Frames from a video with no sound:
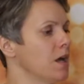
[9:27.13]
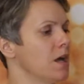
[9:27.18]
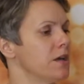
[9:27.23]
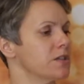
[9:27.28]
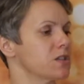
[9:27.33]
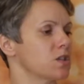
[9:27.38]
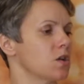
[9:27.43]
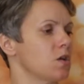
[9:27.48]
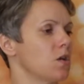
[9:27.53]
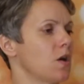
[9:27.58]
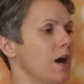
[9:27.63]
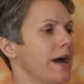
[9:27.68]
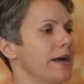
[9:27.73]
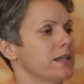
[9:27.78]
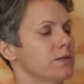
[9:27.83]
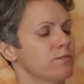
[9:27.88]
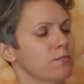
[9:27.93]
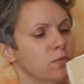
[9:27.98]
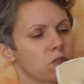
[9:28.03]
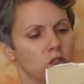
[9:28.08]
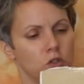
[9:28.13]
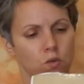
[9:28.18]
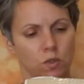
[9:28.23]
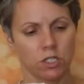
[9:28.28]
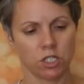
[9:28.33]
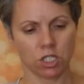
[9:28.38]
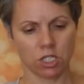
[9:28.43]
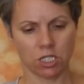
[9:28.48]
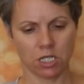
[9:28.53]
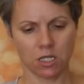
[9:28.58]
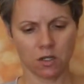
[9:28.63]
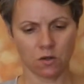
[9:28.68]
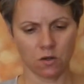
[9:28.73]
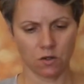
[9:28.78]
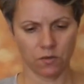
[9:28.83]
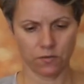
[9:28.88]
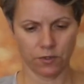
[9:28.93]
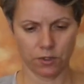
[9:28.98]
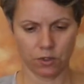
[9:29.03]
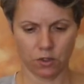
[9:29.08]
So I'm switching
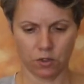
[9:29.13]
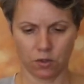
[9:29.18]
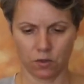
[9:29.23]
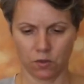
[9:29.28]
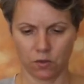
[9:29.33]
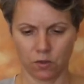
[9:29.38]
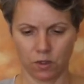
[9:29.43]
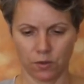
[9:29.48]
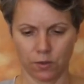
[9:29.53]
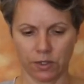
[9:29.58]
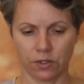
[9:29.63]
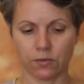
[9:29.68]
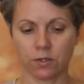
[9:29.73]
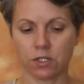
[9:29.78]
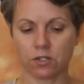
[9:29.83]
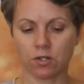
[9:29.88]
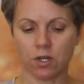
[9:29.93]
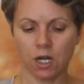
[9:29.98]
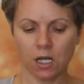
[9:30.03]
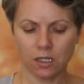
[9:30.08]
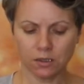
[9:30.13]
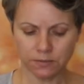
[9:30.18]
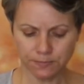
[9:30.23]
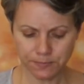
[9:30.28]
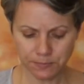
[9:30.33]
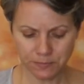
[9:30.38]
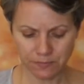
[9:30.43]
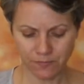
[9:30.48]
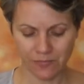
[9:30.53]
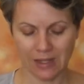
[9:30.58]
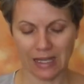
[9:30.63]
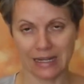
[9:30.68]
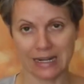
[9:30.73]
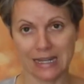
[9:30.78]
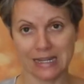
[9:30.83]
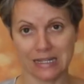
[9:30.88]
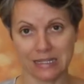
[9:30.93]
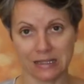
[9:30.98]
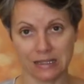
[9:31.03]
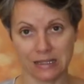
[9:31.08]
over to erythritol, and
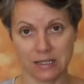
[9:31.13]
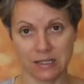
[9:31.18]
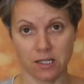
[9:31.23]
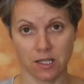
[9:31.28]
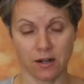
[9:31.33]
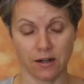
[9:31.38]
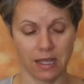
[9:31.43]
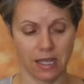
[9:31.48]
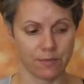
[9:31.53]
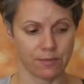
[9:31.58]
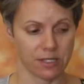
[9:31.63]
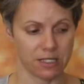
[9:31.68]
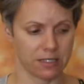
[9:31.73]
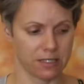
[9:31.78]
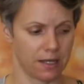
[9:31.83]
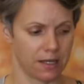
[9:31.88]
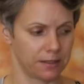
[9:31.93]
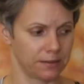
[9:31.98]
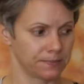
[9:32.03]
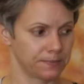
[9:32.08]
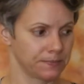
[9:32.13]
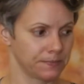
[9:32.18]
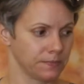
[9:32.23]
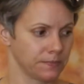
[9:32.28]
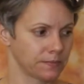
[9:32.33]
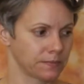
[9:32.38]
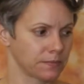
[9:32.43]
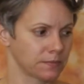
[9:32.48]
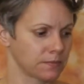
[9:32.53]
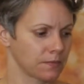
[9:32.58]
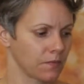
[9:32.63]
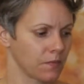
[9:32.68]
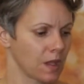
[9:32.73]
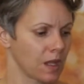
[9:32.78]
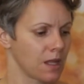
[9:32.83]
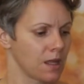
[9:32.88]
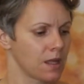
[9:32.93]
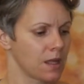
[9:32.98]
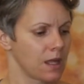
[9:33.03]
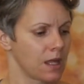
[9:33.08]
I get this on Amazon.
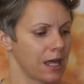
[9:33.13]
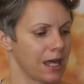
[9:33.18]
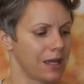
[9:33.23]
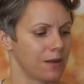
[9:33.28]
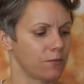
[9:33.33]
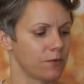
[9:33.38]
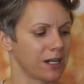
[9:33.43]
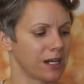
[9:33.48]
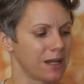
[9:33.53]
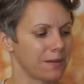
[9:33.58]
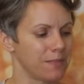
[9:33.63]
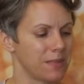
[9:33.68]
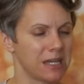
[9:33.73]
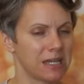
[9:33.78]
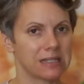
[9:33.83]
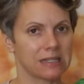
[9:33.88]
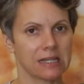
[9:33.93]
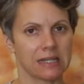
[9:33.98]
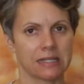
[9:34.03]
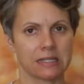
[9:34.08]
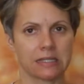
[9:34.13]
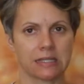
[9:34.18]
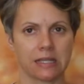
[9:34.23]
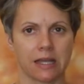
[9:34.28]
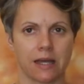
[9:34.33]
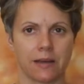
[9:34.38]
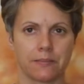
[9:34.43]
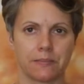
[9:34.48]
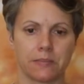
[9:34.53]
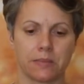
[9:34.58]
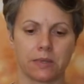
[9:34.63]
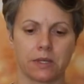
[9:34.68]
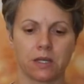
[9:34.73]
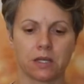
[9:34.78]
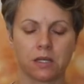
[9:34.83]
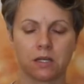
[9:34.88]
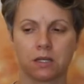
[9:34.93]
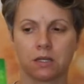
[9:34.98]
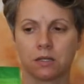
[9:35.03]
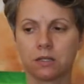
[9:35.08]
And when I make like some
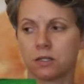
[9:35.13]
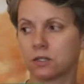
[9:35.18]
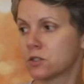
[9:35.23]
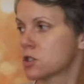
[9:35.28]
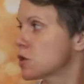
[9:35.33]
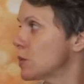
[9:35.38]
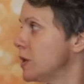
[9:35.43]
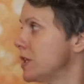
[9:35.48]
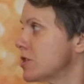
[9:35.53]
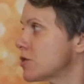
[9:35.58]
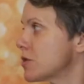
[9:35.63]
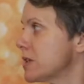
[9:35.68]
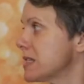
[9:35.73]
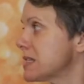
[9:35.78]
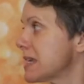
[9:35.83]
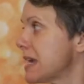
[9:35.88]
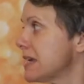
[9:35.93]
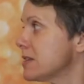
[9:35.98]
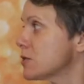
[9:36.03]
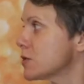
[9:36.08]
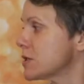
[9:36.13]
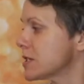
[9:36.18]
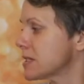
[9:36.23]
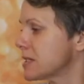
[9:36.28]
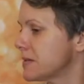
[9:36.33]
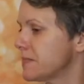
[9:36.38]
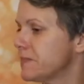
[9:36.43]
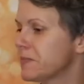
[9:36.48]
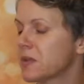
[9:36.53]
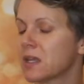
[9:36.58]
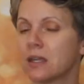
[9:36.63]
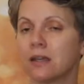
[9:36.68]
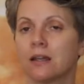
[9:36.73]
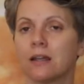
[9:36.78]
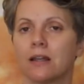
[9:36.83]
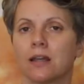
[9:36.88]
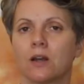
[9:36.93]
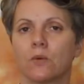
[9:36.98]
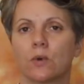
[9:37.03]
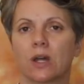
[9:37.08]
sweet treats, hey Torsten,
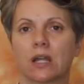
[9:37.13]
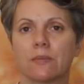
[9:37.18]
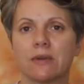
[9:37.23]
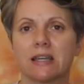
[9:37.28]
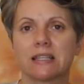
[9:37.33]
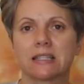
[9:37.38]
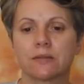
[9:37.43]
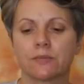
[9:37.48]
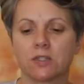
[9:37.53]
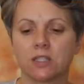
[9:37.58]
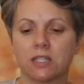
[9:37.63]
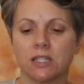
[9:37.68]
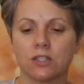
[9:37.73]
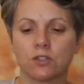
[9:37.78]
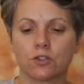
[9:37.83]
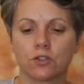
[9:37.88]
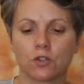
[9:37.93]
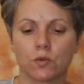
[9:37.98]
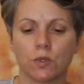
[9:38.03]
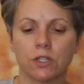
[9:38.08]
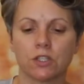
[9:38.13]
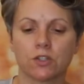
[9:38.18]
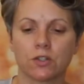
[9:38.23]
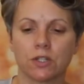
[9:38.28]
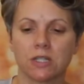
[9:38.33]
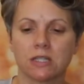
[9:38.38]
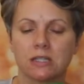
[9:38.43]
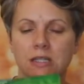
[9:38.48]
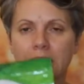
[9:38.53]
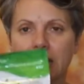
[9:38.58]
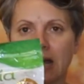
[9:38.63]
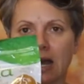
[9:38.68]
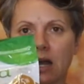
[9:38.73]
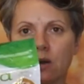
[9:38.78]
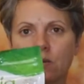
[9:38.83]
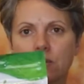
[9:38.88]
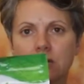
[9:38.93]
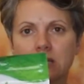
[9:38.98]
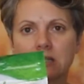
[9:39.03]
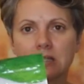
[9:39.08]
when I make some sweet treats, like
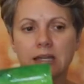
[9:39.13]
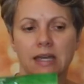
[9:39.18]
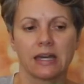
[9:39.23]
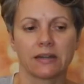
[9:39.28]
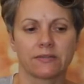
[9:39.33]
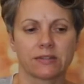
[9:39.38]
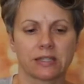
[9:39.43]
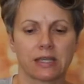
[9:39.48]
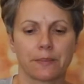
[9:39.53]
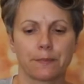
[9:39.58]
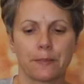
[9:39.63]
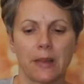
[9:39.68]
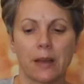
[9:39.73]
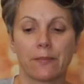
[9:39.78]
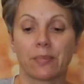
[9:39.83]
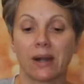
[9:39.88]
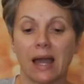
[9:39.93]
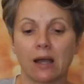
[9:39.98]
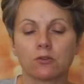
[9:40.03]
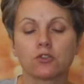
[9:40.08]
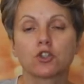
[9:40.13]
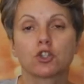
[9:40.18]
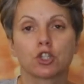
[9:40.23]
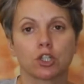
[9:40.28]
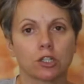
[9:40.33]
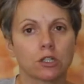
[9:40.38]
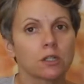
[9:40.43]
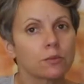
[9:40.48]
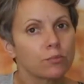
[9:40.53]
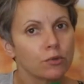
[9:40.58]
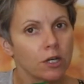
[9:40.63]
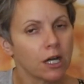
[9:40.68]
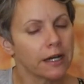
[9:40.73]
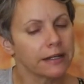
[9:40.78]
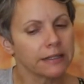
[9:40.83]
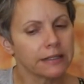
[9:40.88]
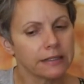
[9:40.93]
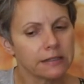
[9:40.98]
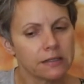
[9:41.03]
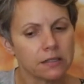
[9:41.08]
I wanted to have some a brown sugar
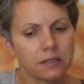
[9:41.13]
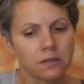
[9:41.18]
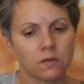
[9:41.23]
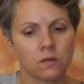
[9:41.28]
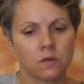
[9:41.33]
product,